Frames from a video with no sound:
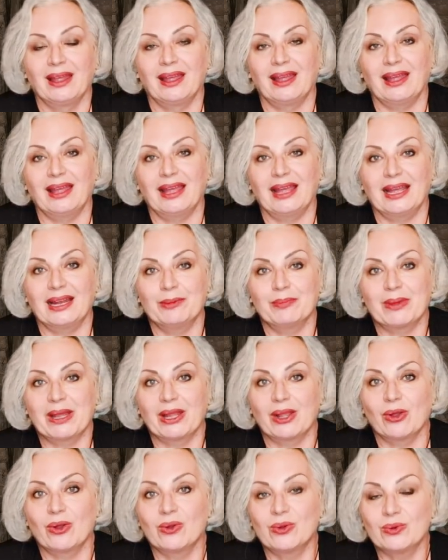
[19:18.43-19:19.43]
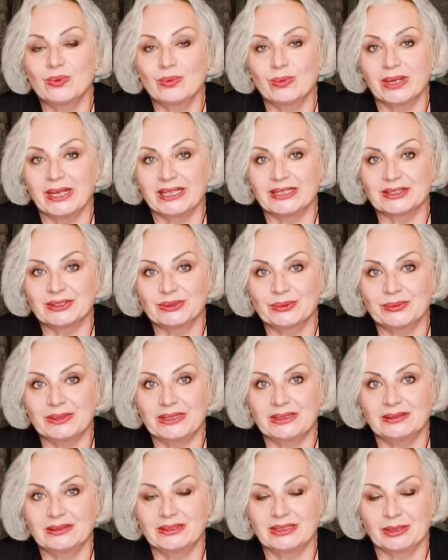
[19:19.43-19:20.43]
and my own ways to
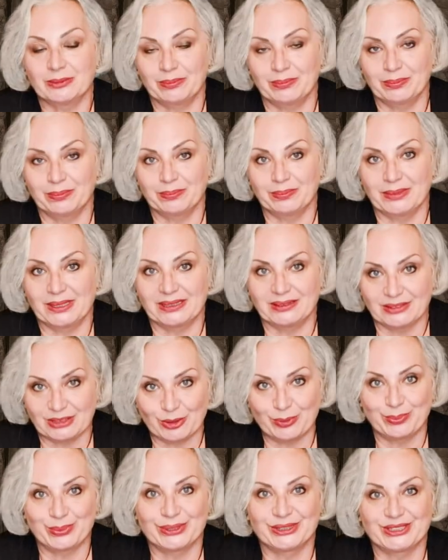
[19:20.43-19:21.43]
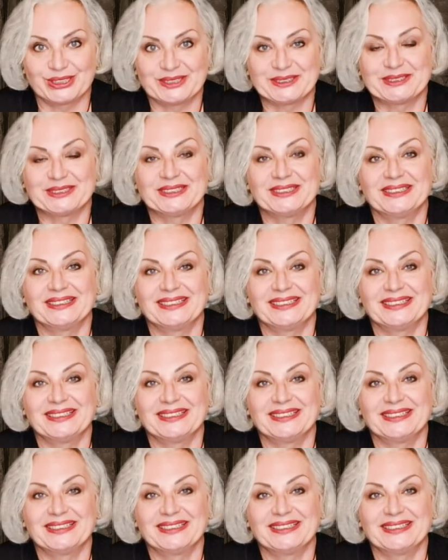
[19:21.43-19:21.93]
inter interpret it,